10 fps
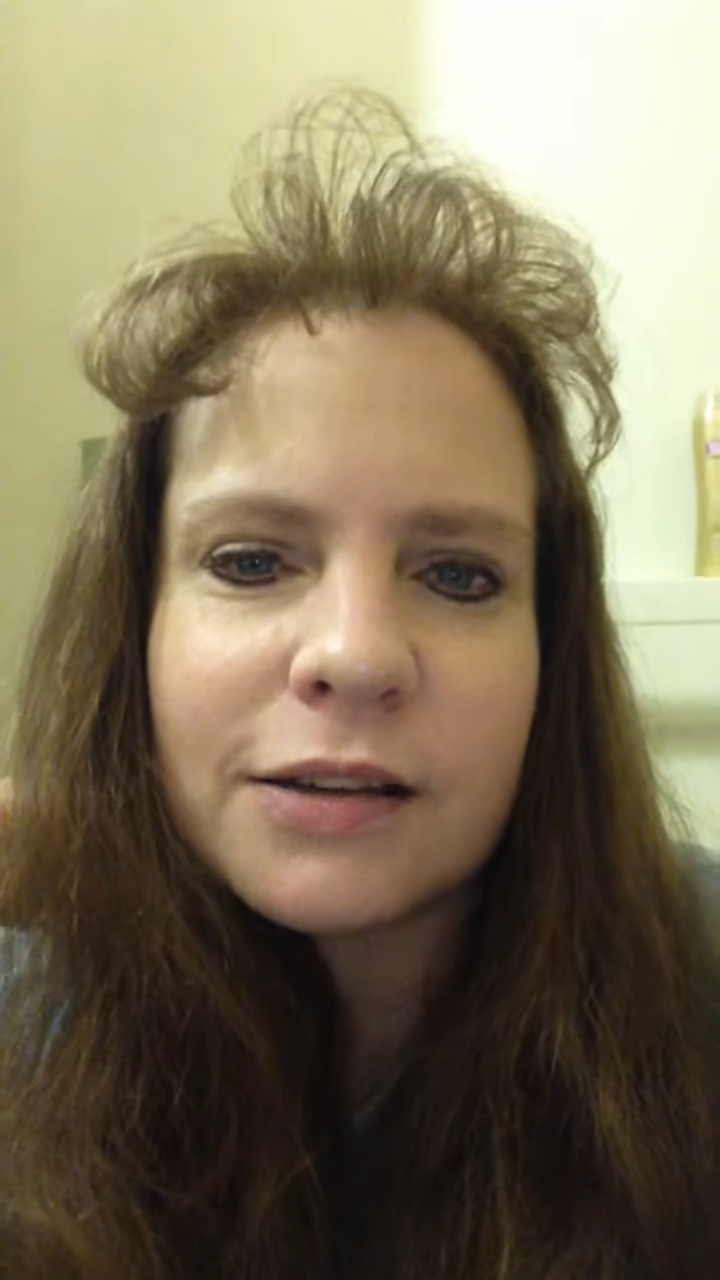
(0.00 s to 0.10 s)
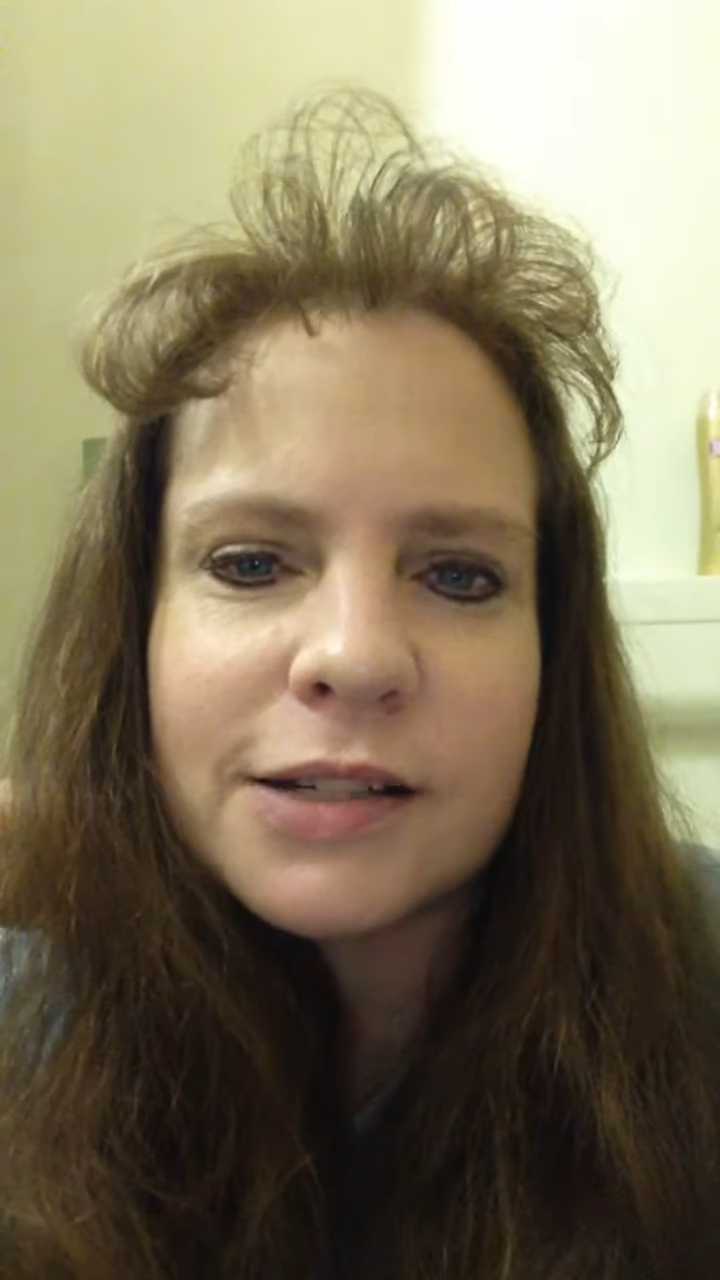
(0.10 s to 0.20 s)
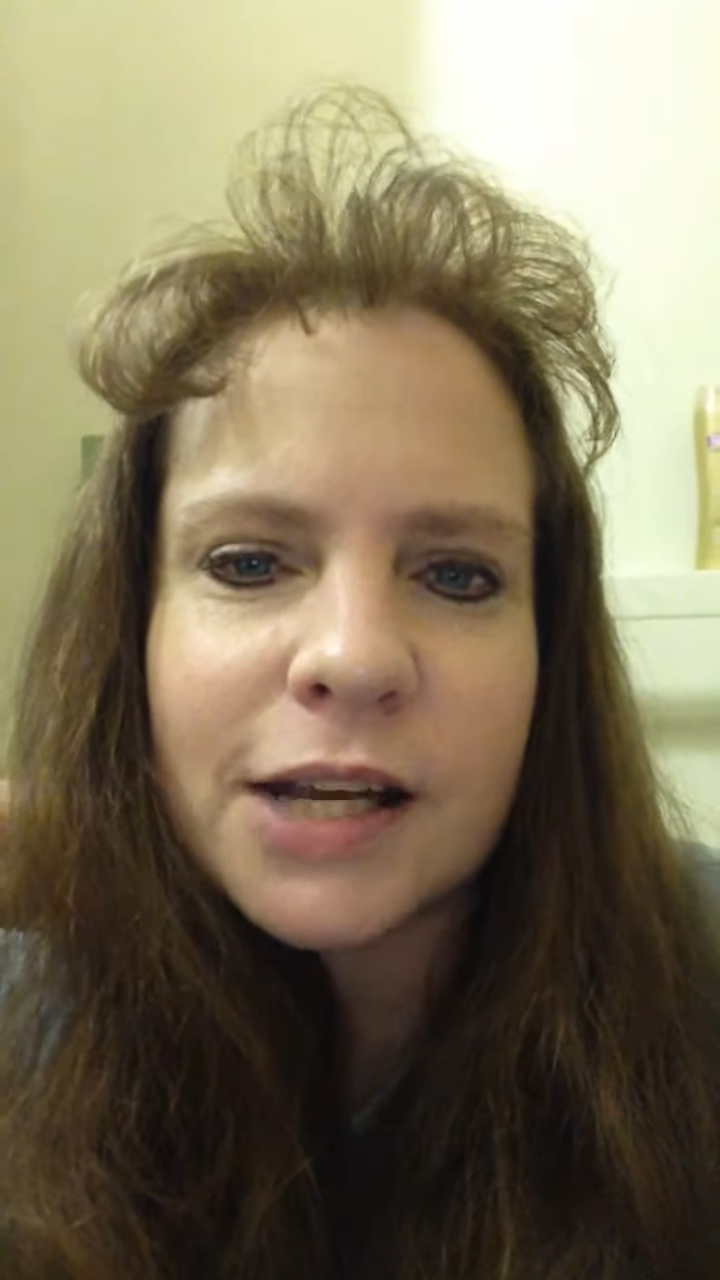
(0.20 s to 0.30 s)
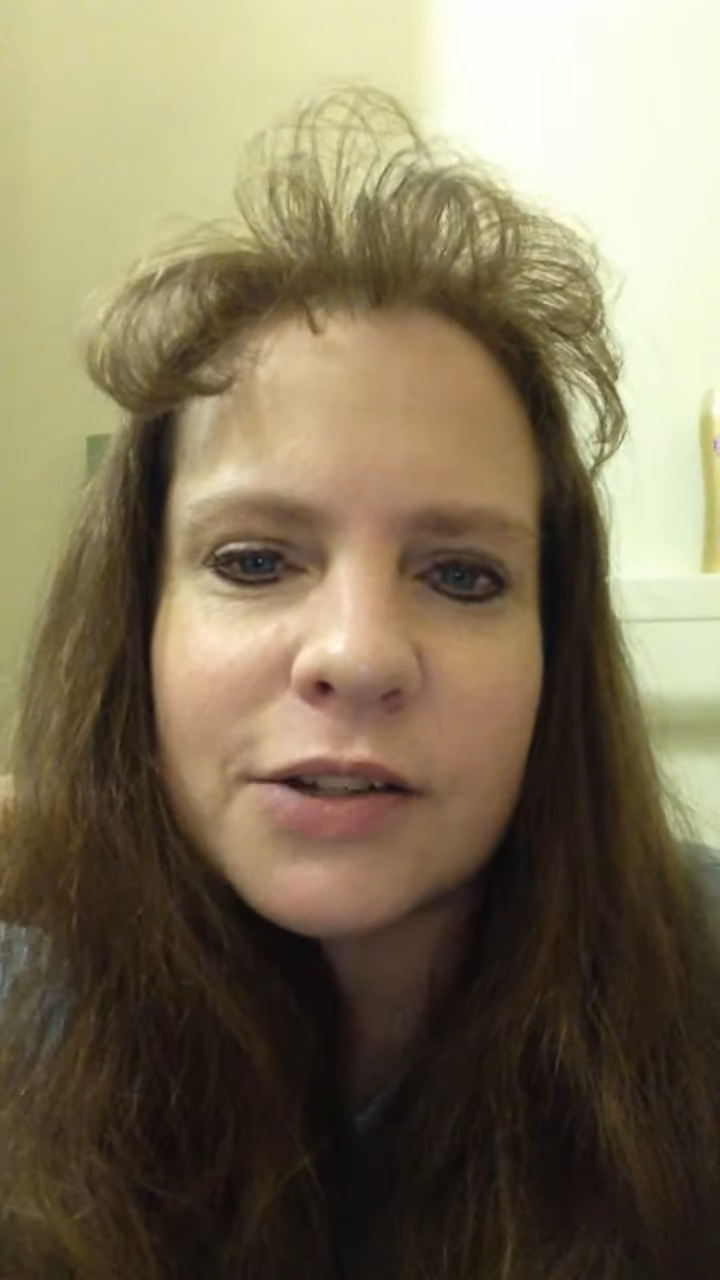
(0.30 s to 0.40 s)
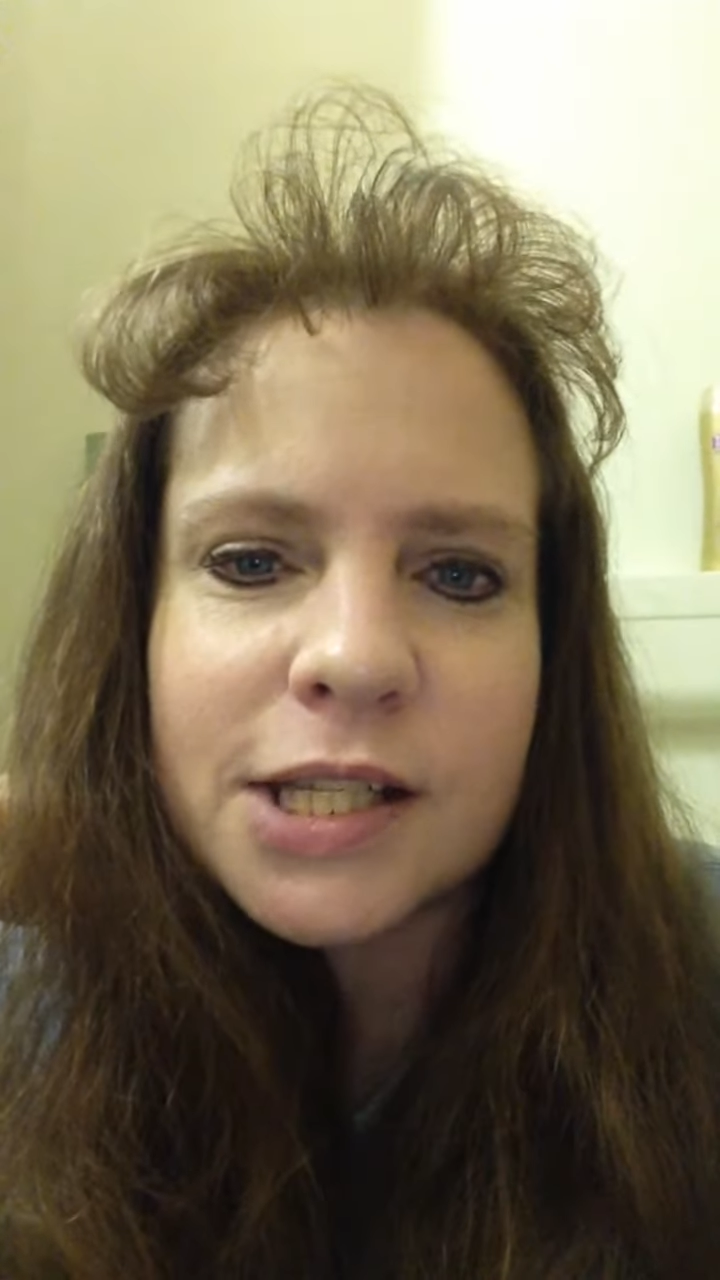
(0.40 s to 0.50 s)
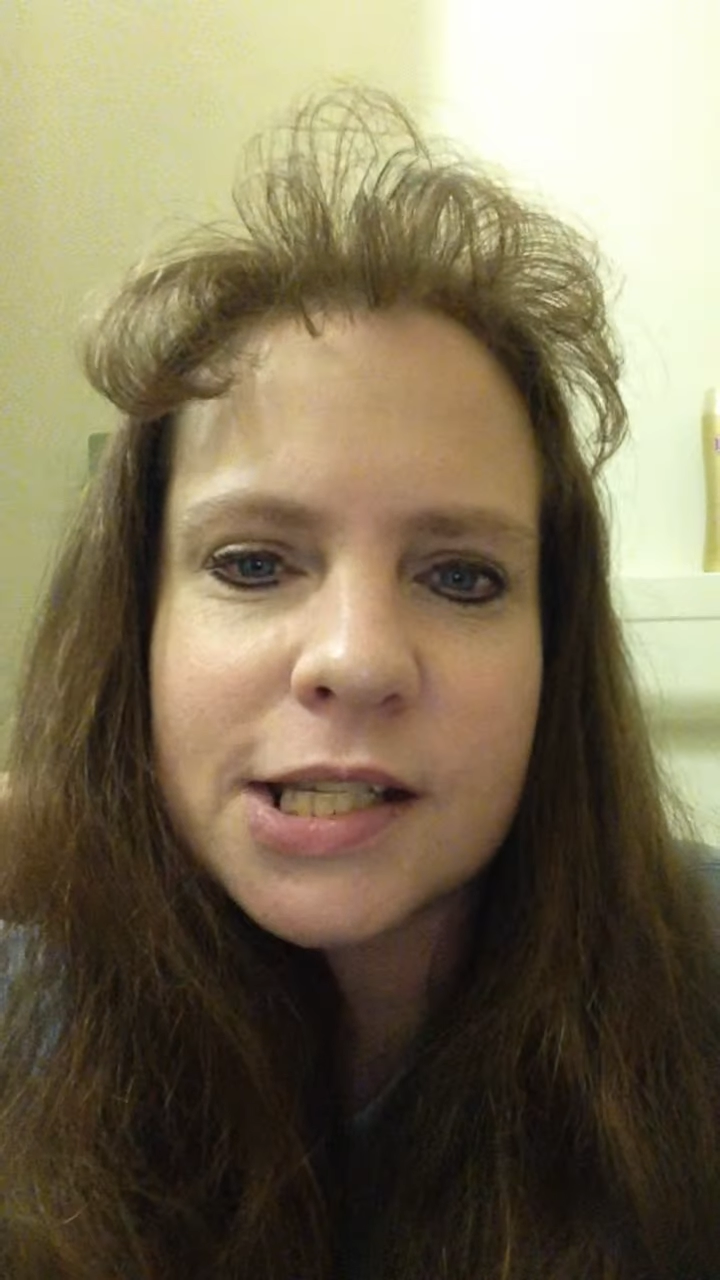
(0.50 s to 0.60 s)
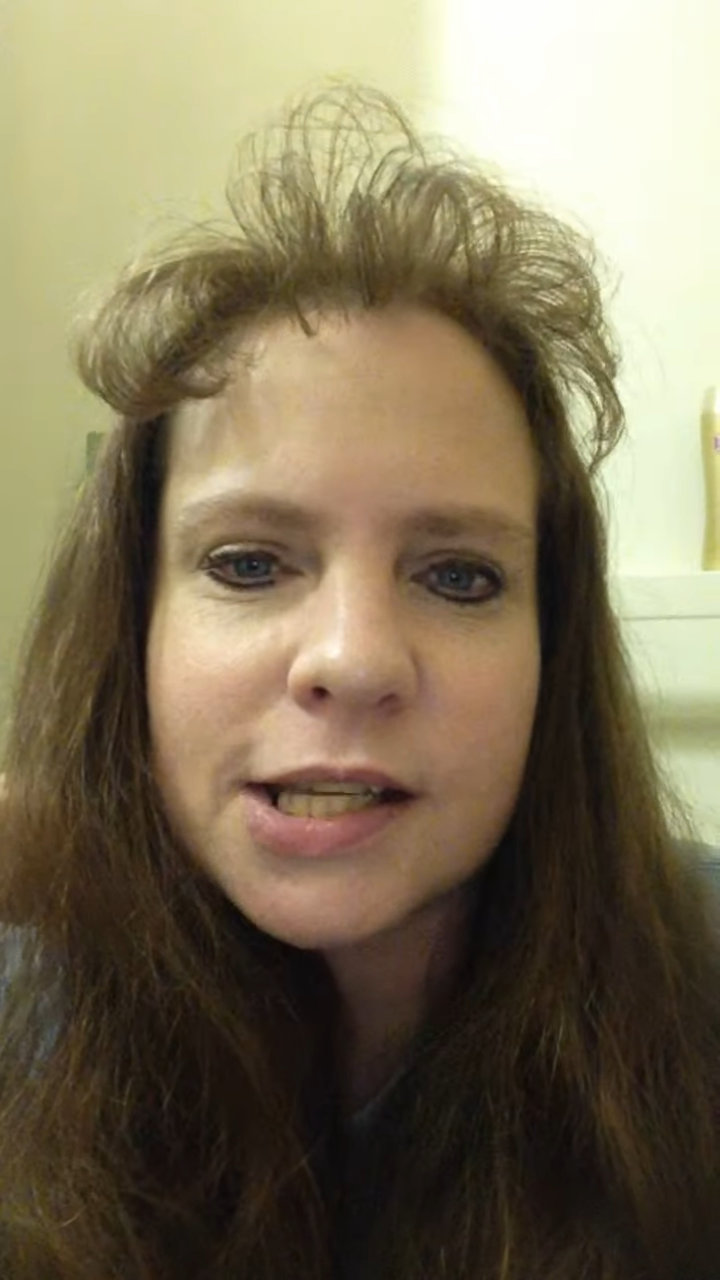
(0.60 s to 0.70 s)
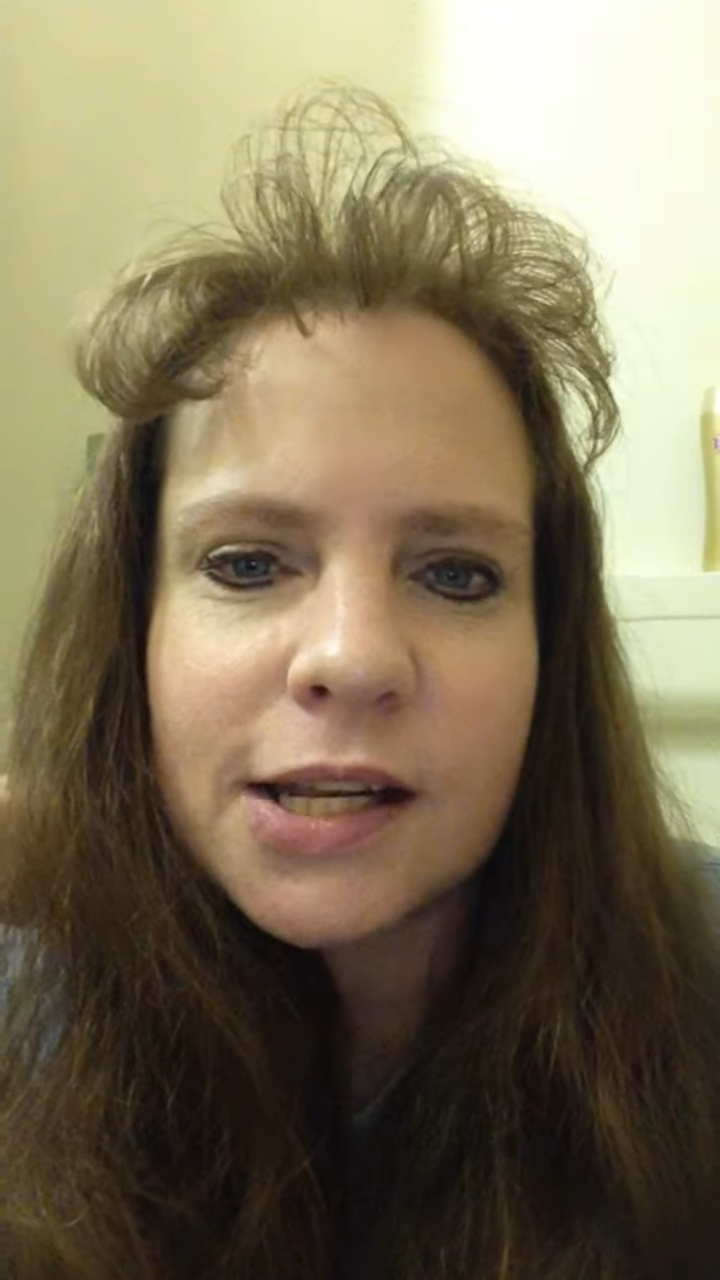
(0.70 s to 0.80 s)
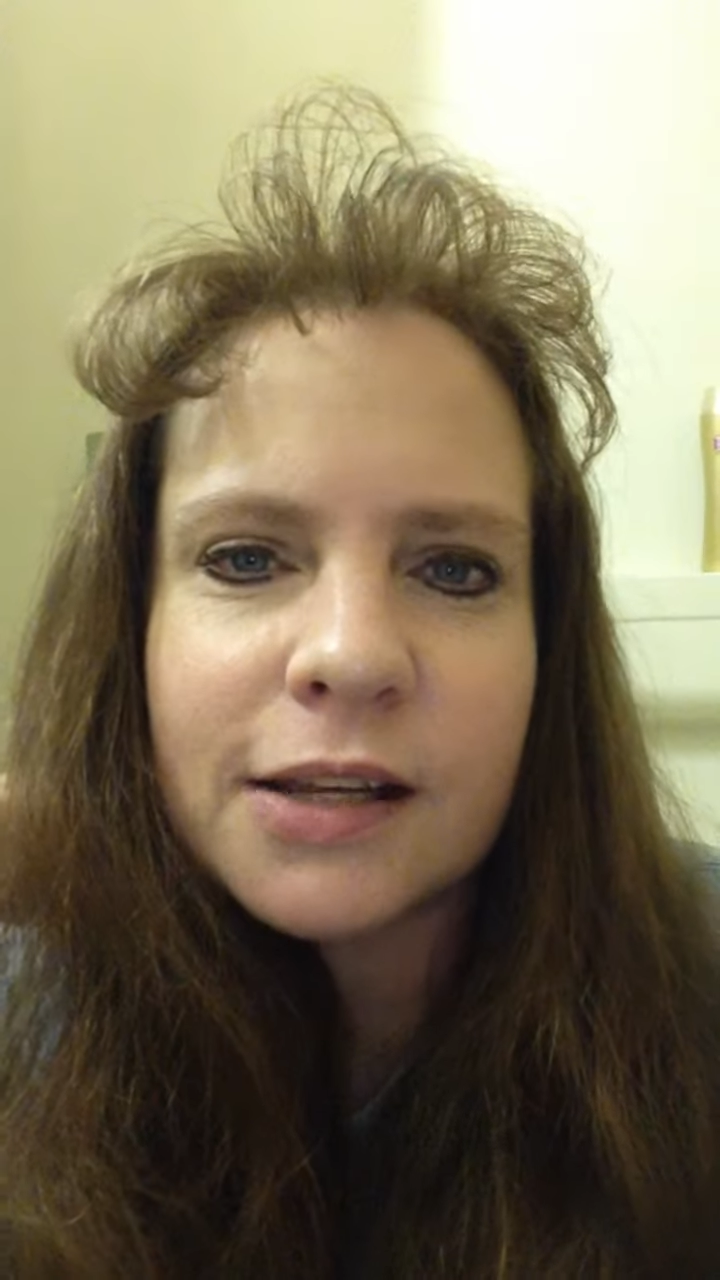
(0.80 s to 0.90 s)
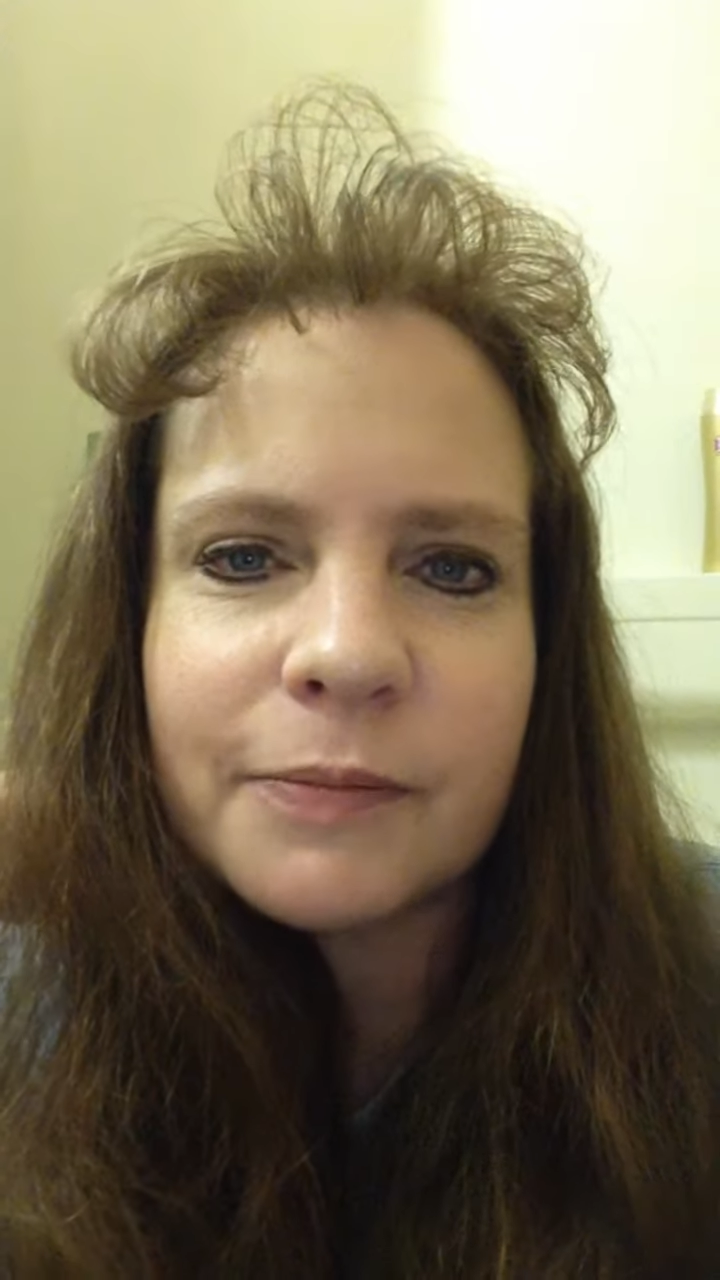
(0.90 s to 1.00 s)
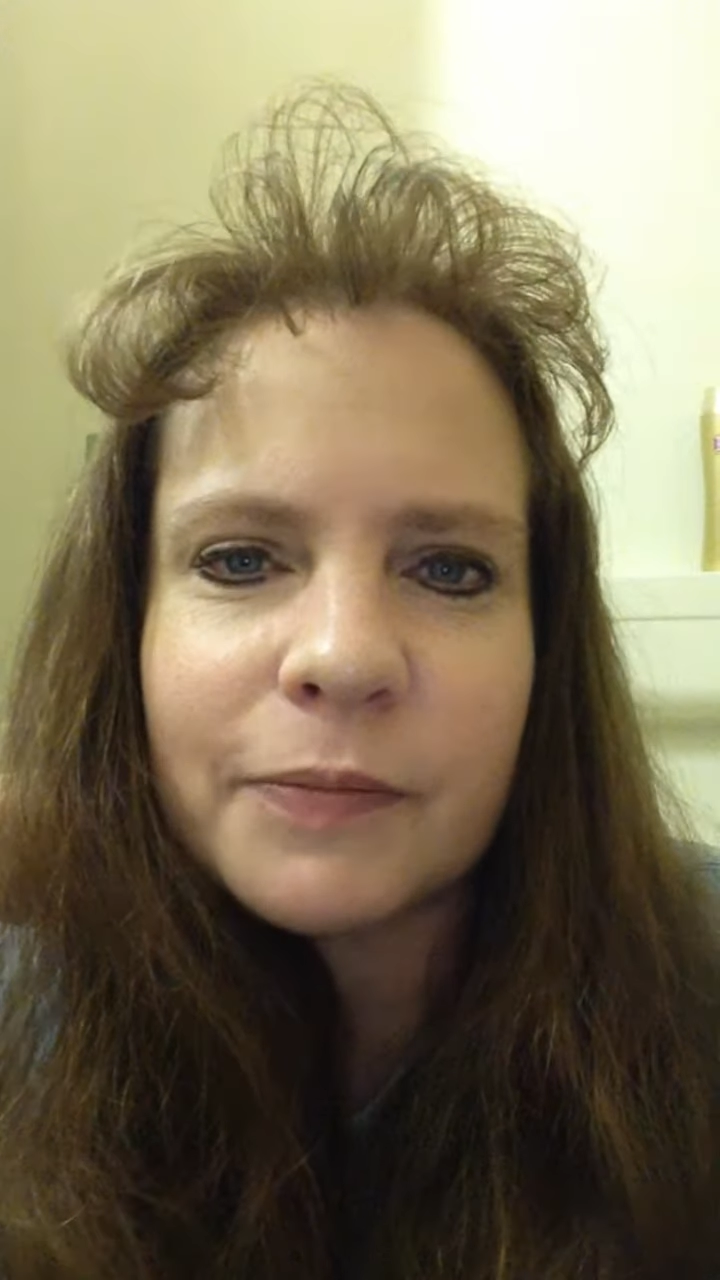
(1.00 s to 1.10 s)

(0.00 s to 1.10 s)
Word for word: down to the city,